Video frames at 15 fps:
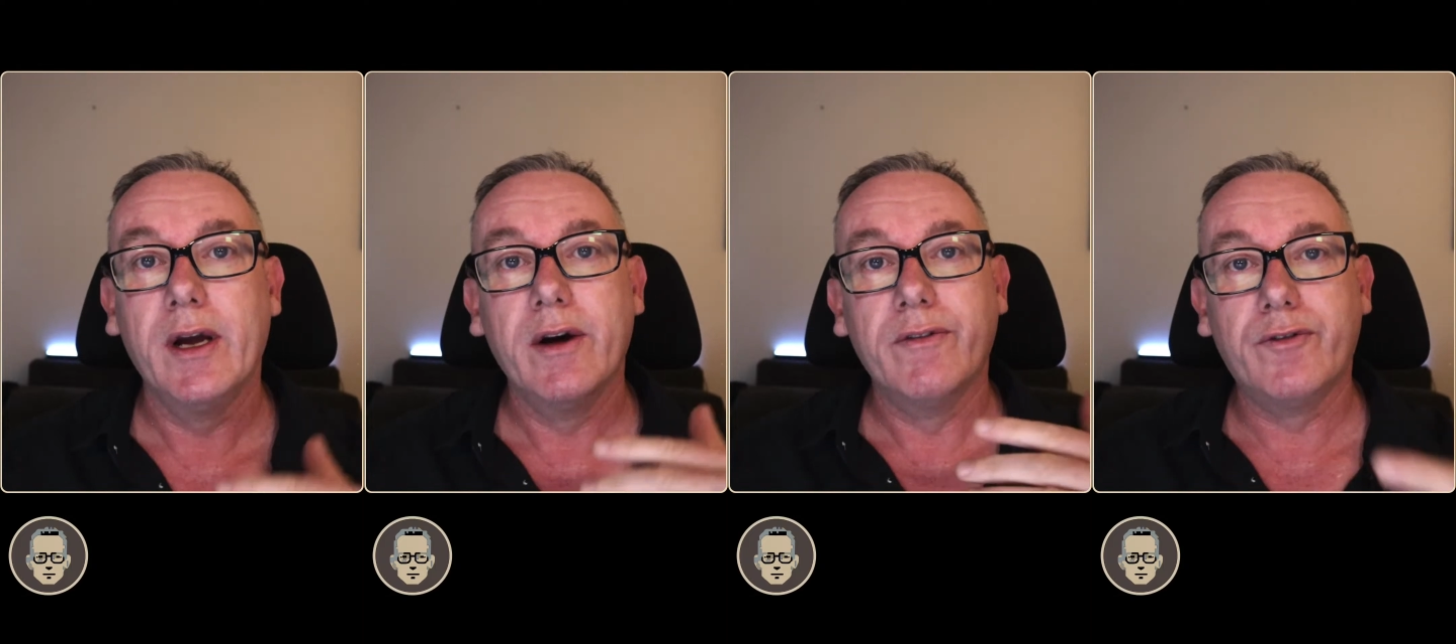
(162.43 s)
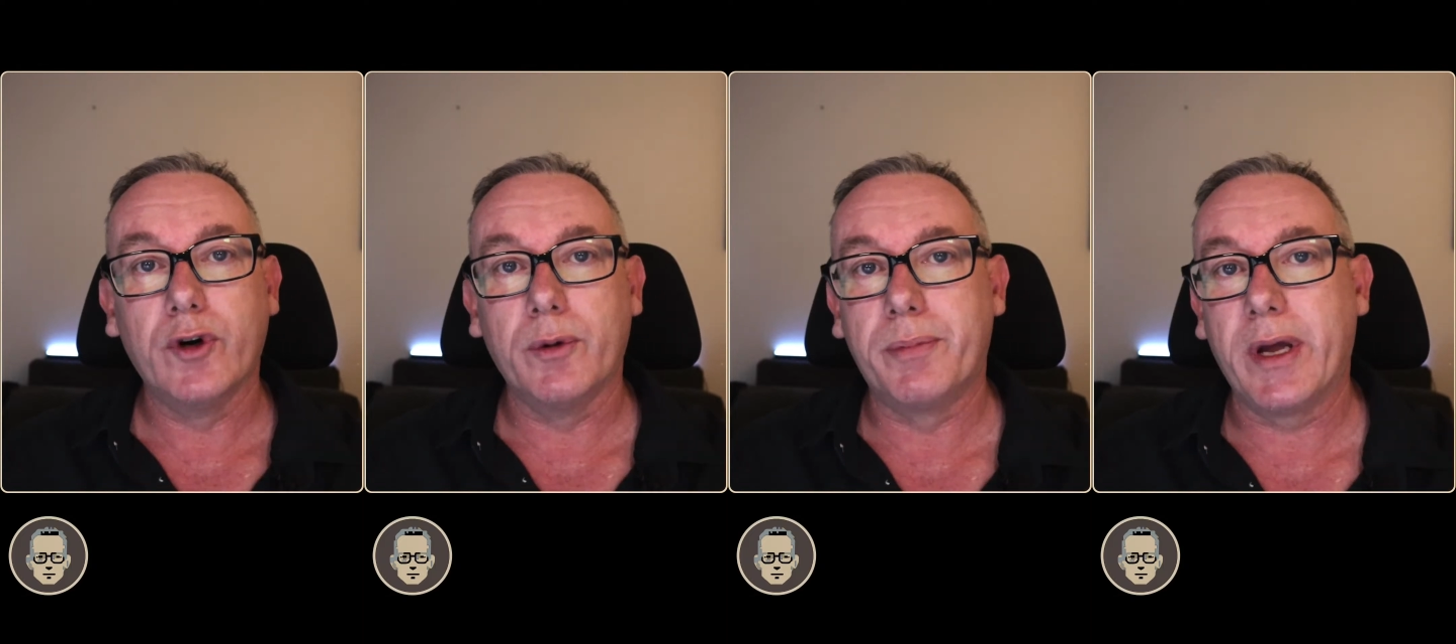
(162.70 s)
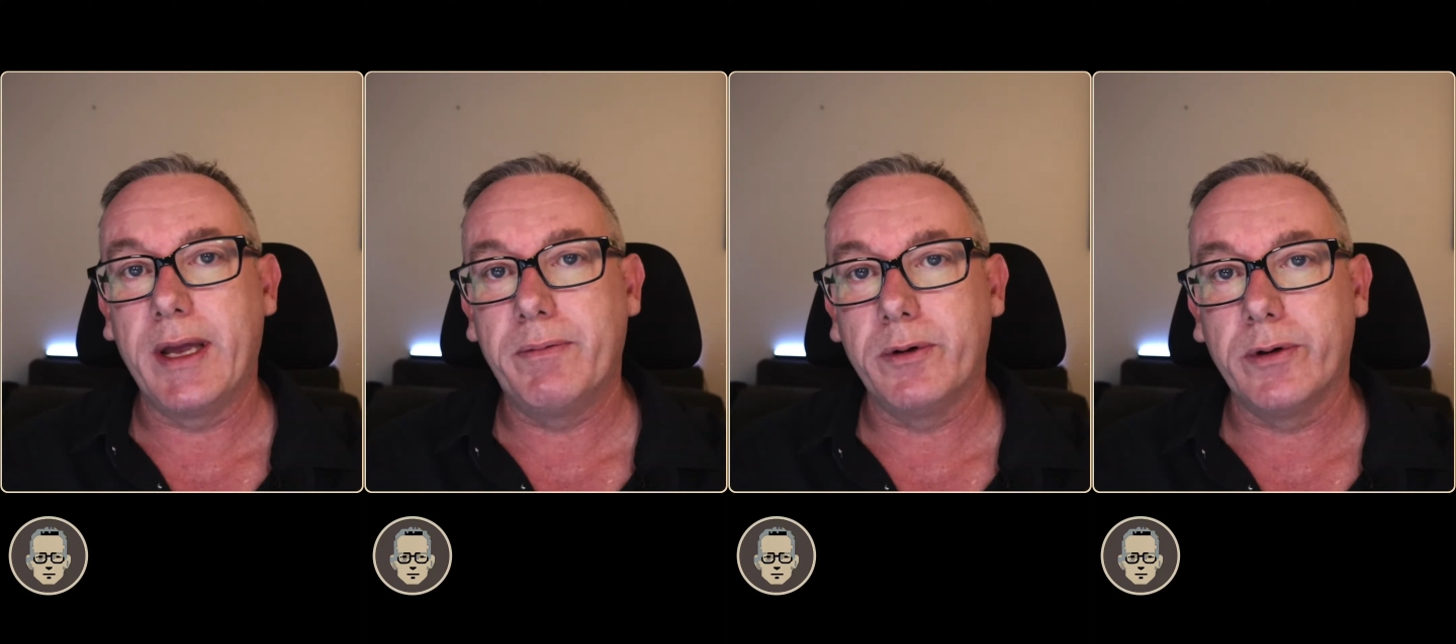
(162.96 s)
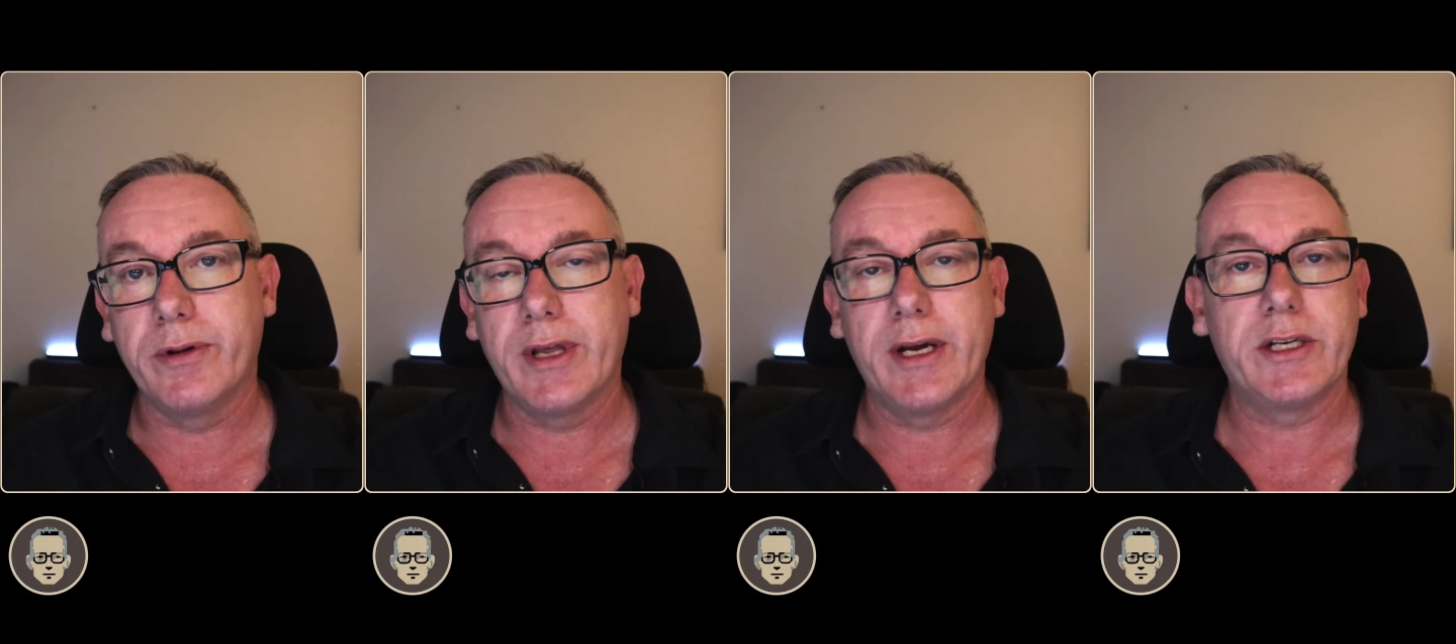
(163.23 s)
for
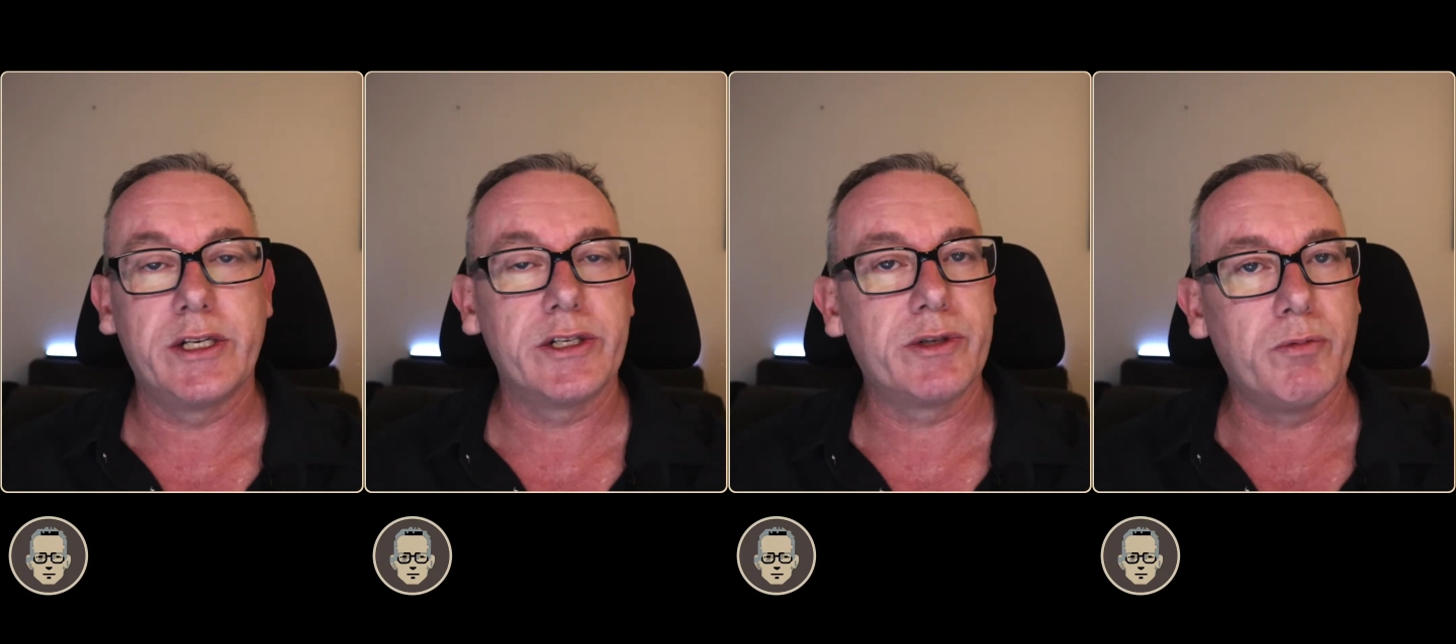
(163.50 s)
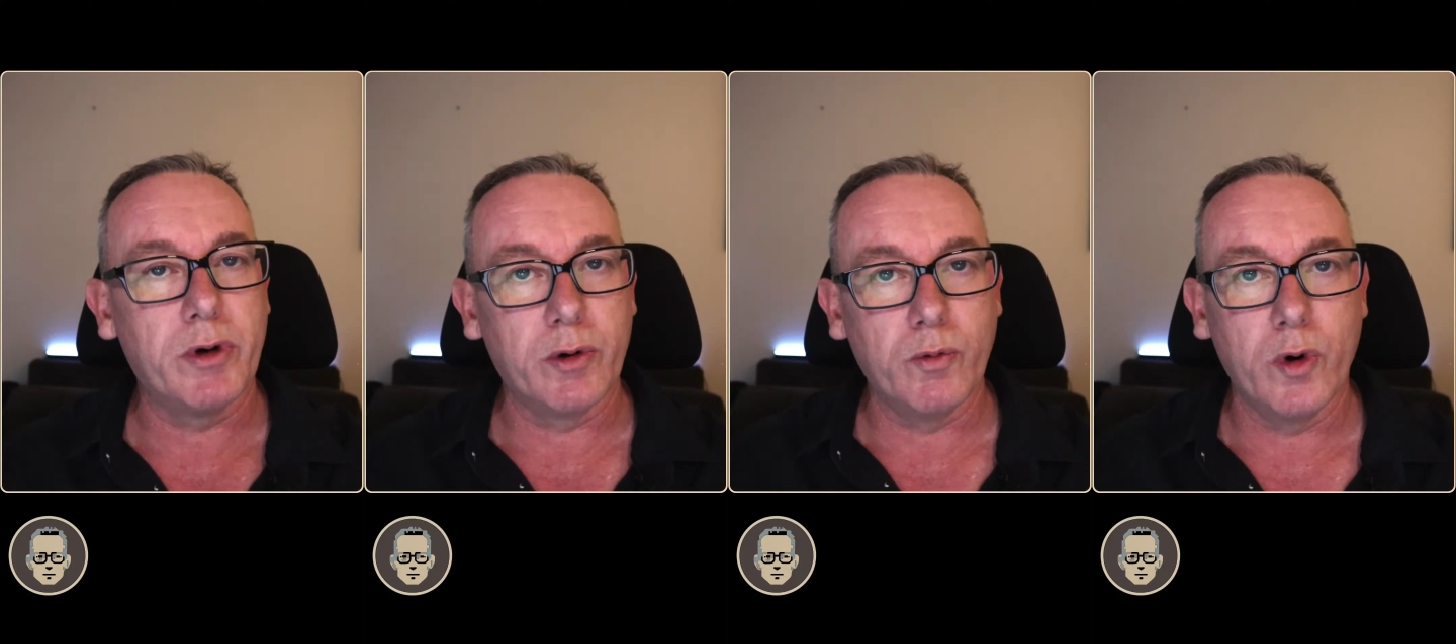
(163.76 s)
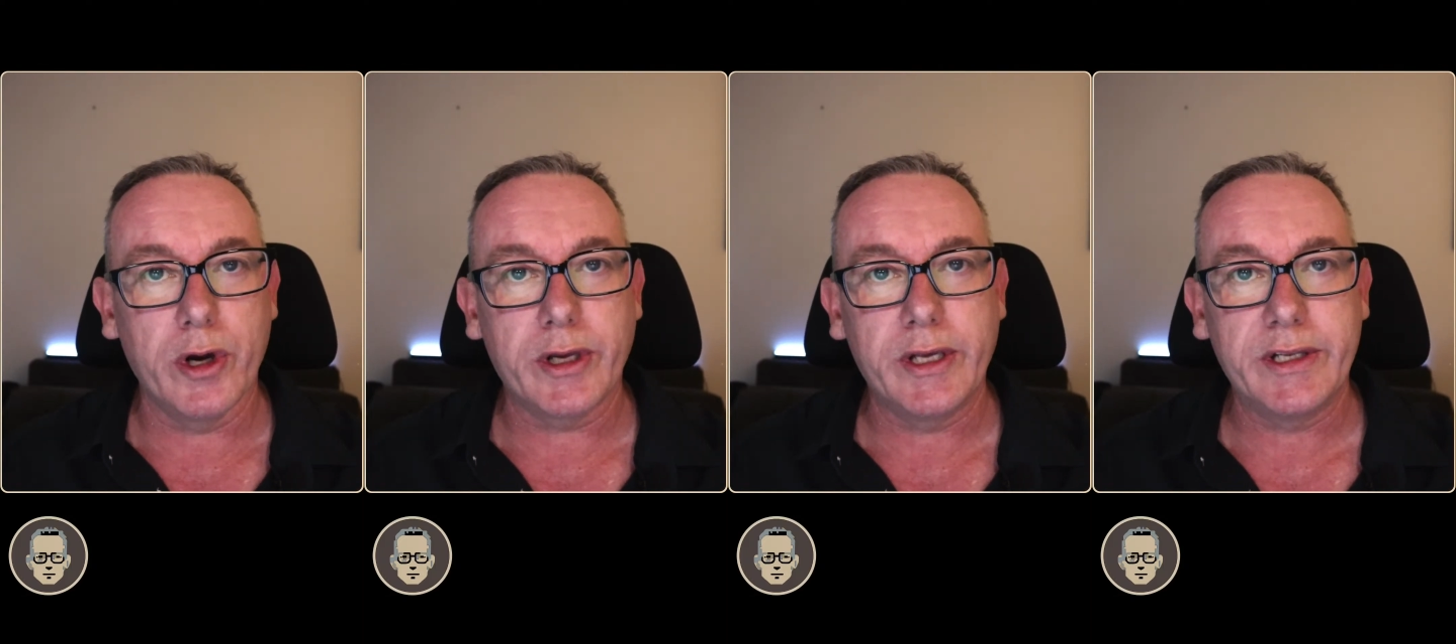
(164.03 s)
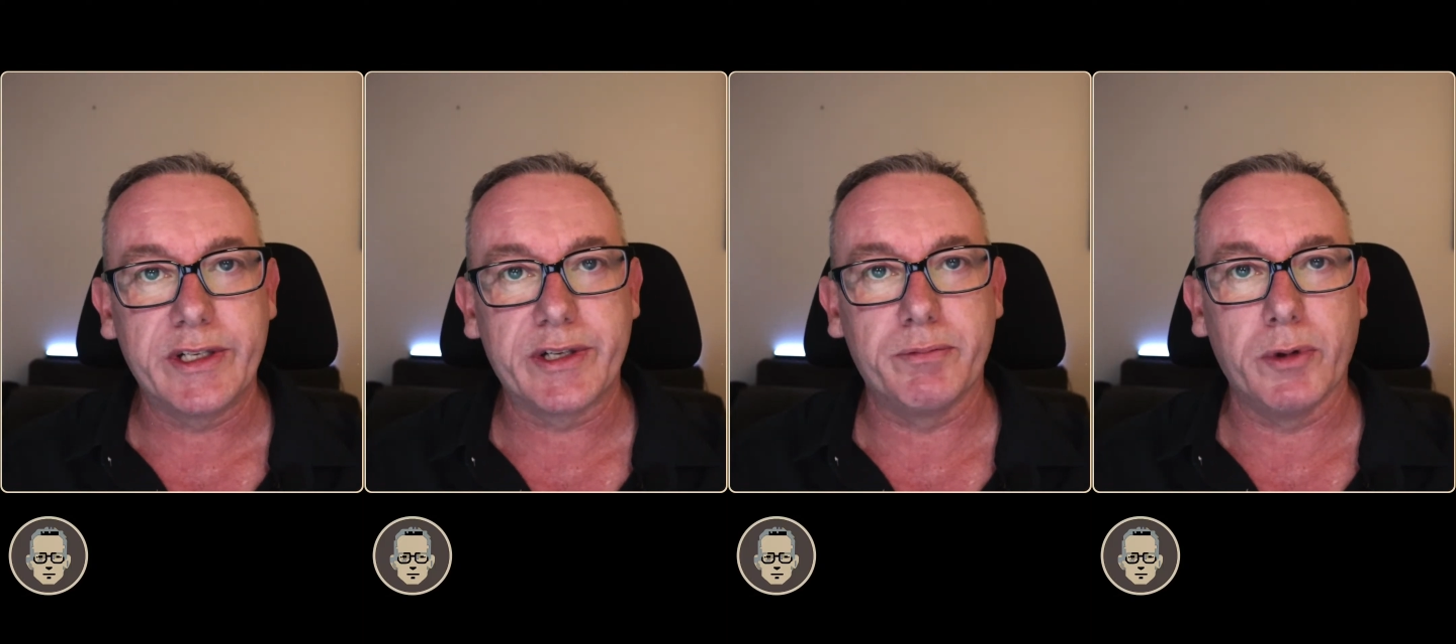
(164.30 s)
people that just want to work in
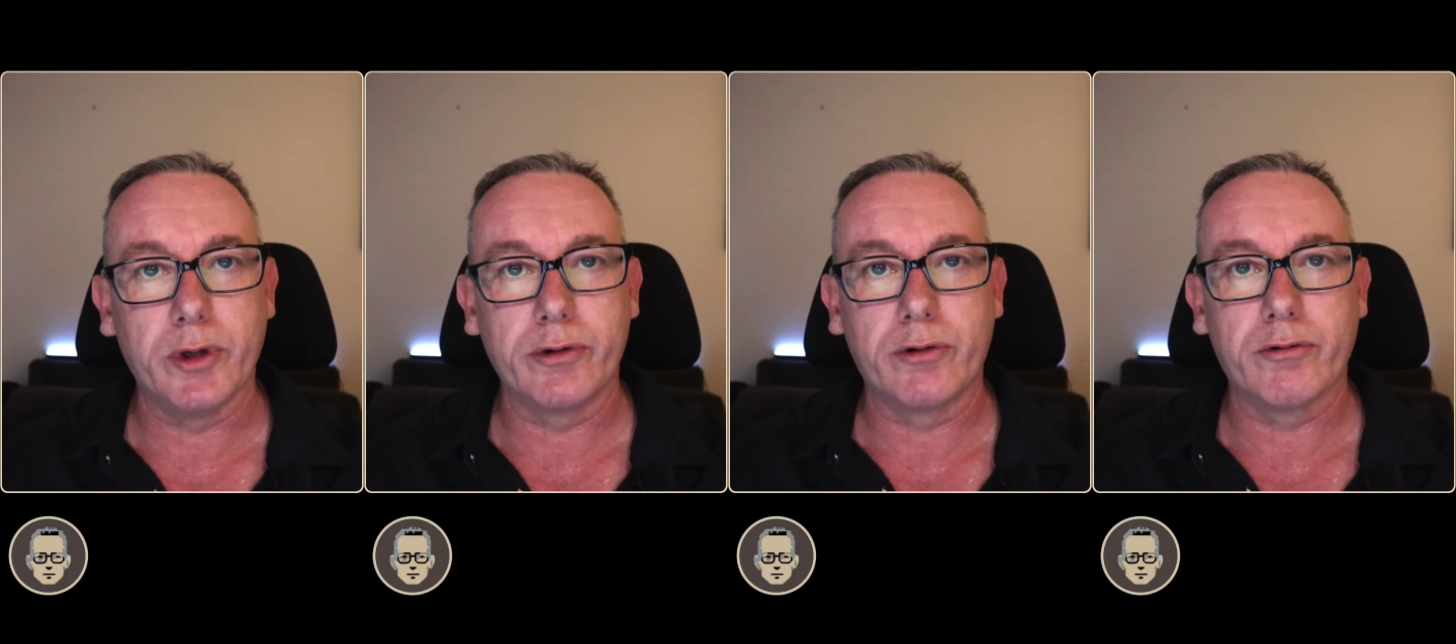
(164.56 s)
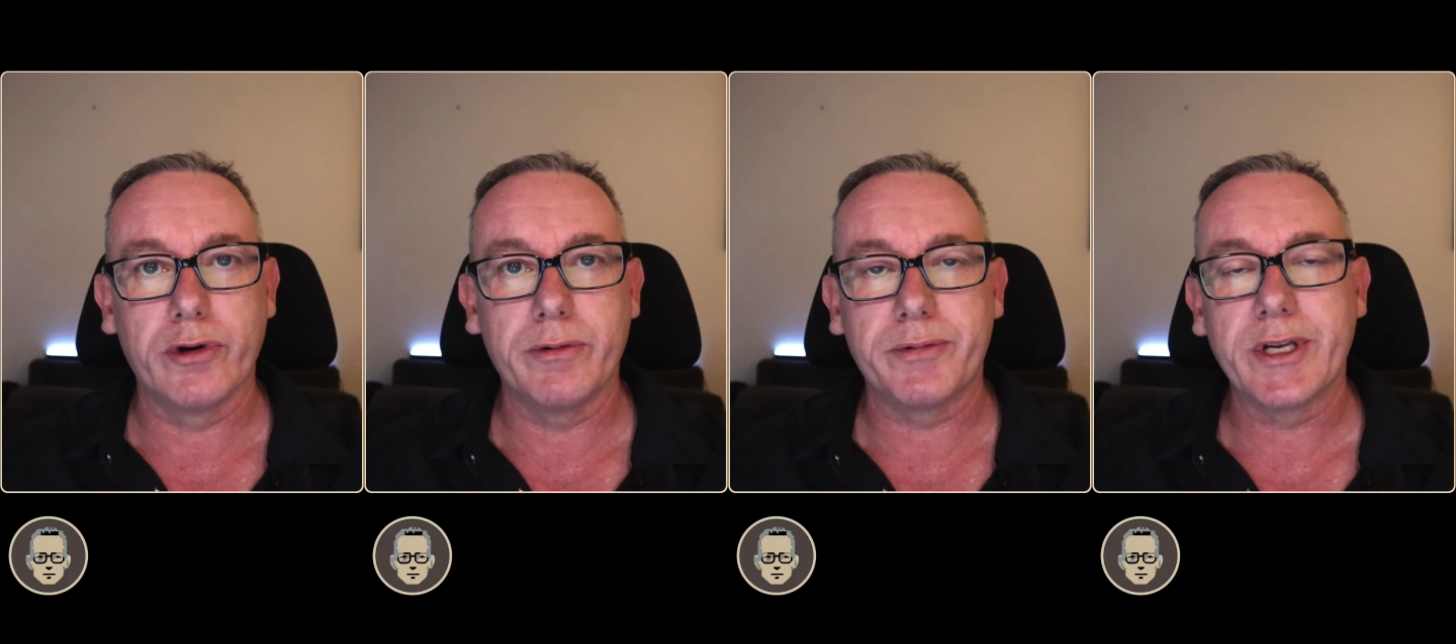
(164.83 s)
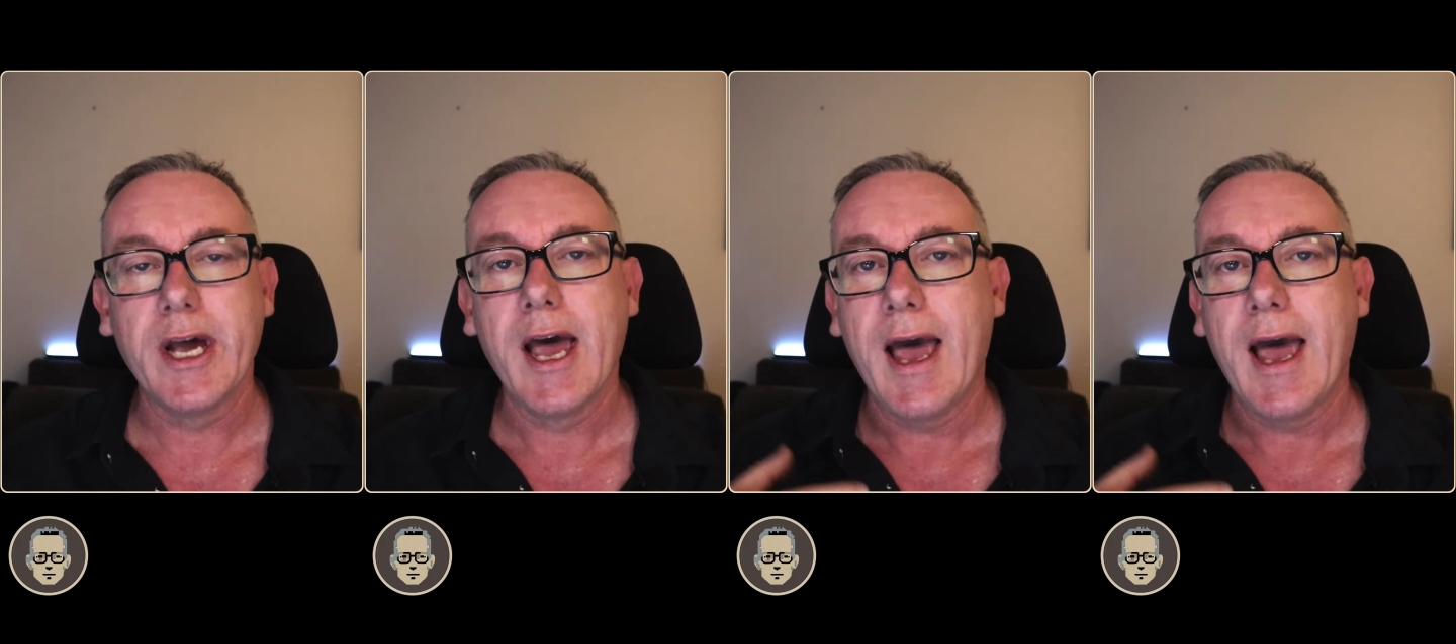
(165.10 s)
small groups